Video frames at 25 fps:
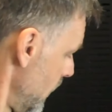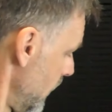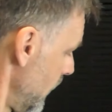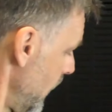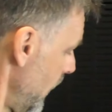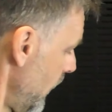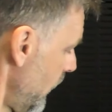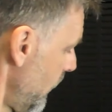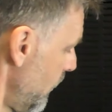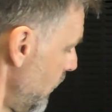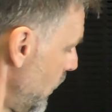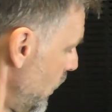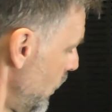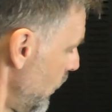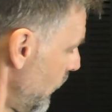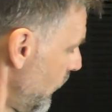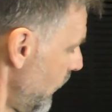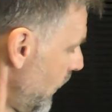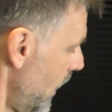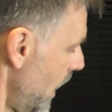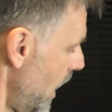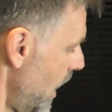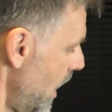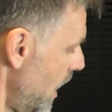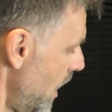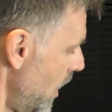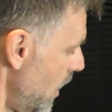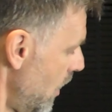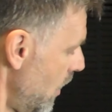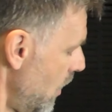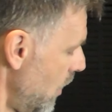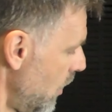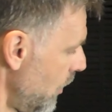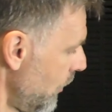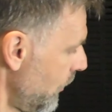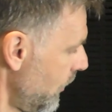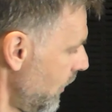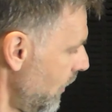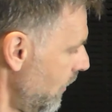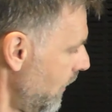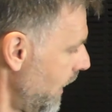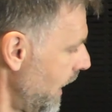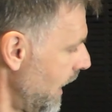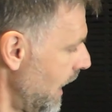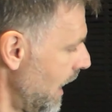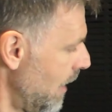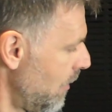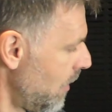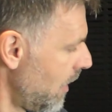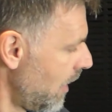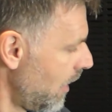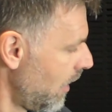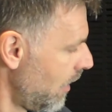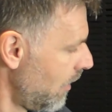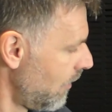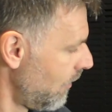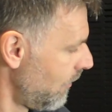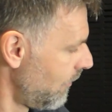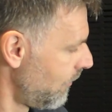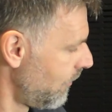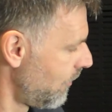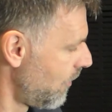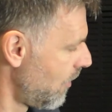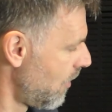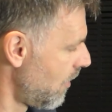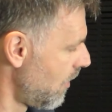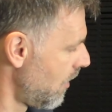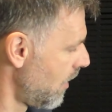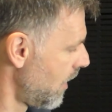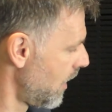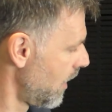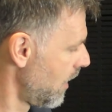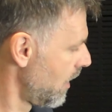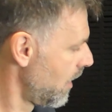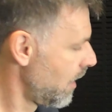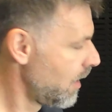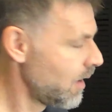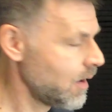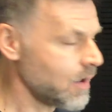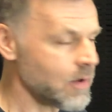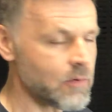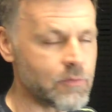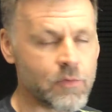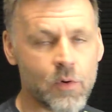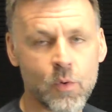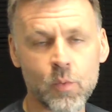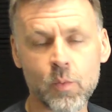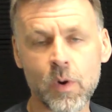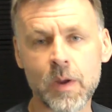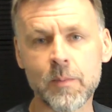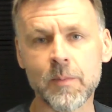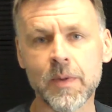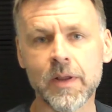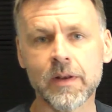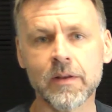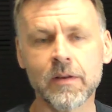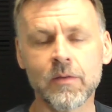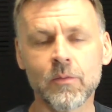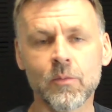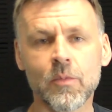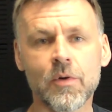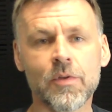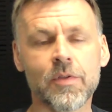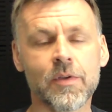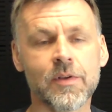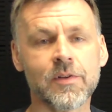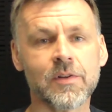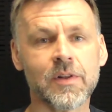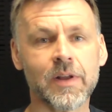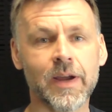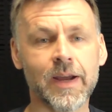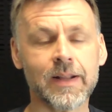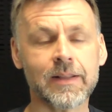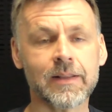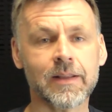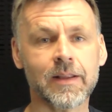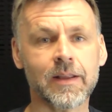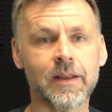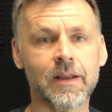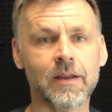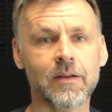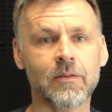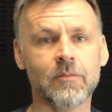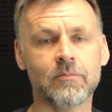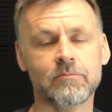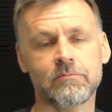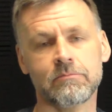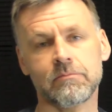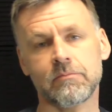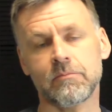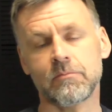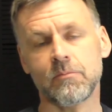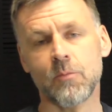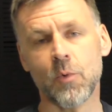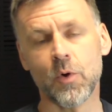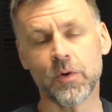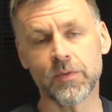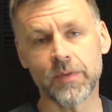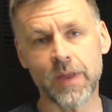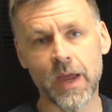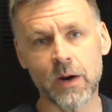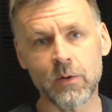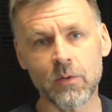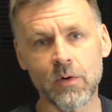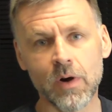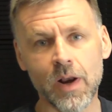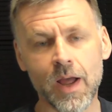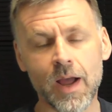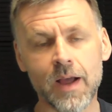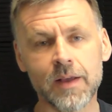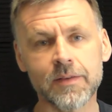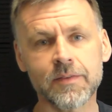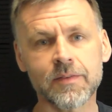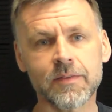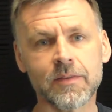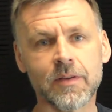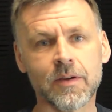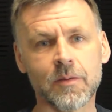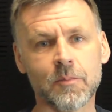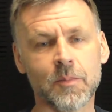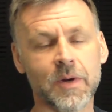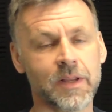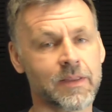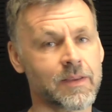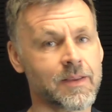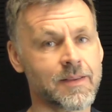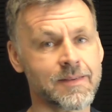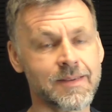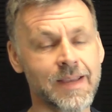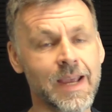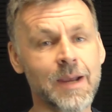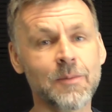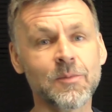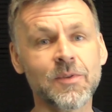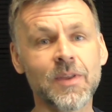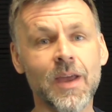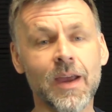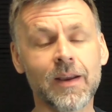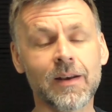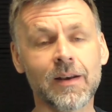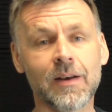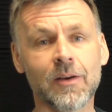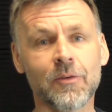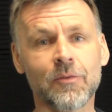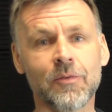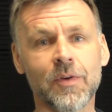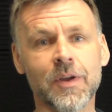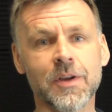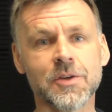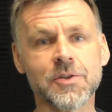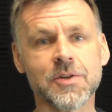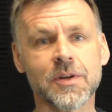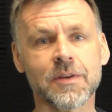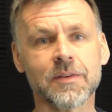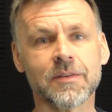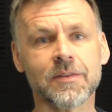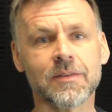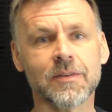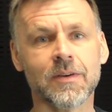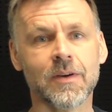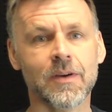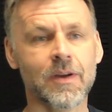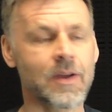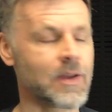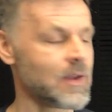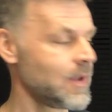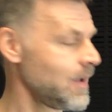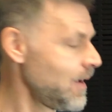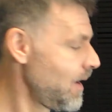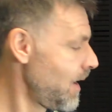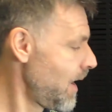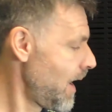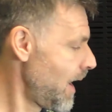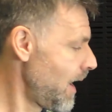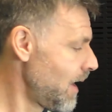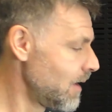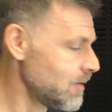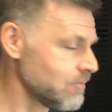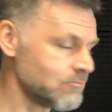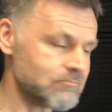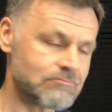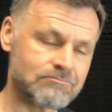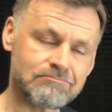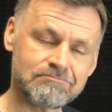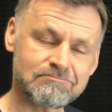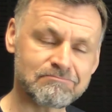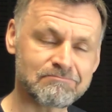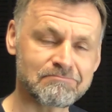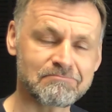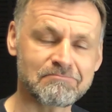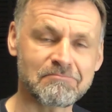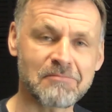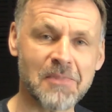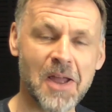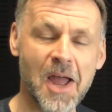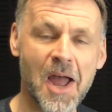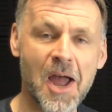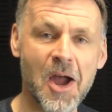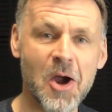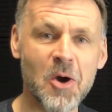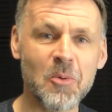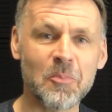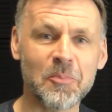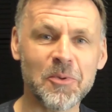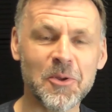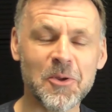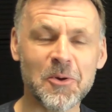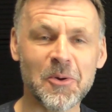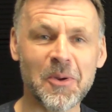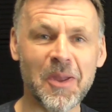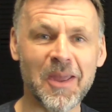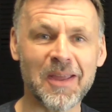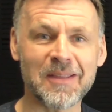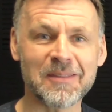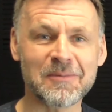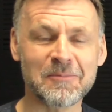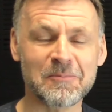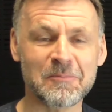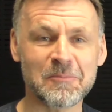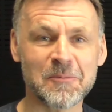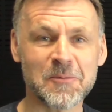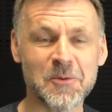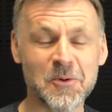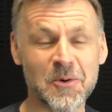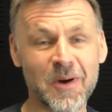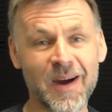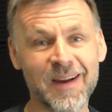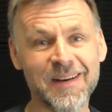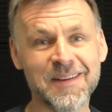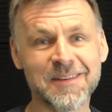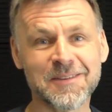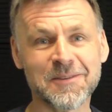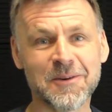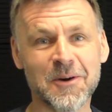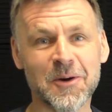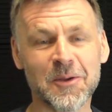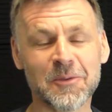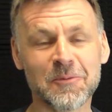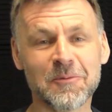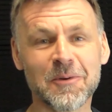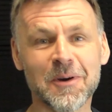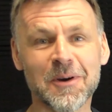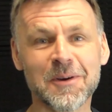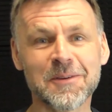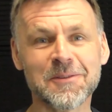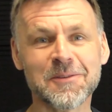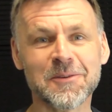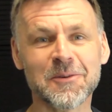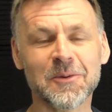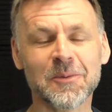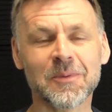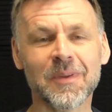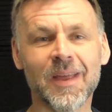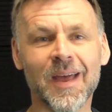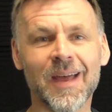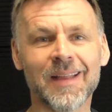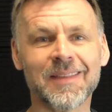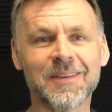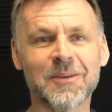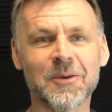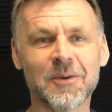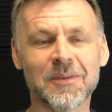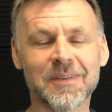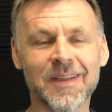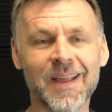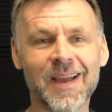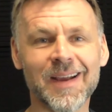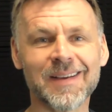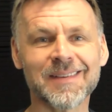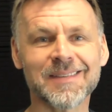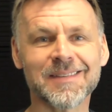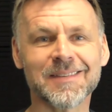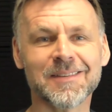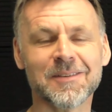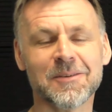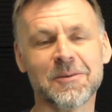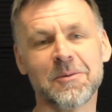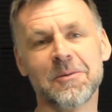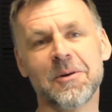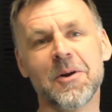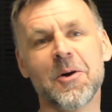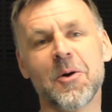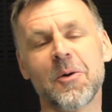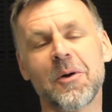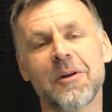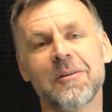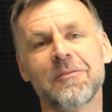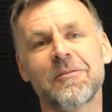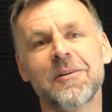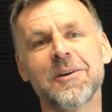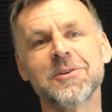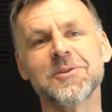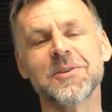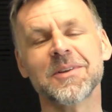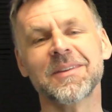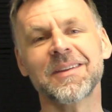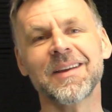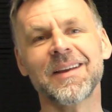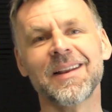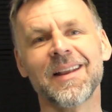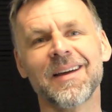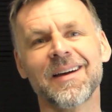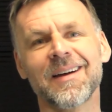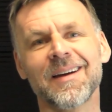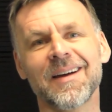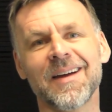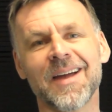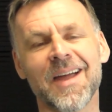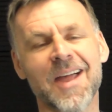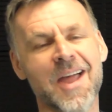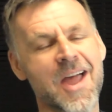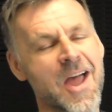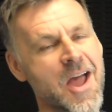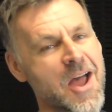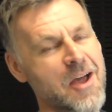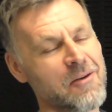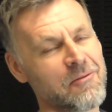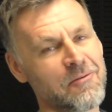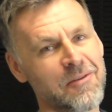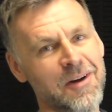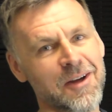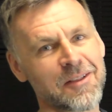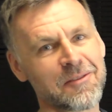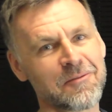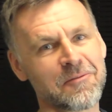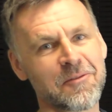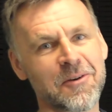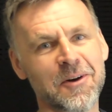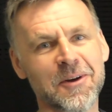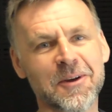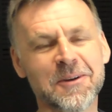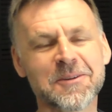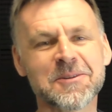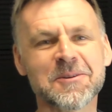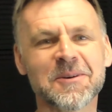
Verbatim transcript: These boots are also available for women with a slightly more narrow last, but the same technical features, and I hope you can try this on very soon at your next local Fischer dealer. Have fun for your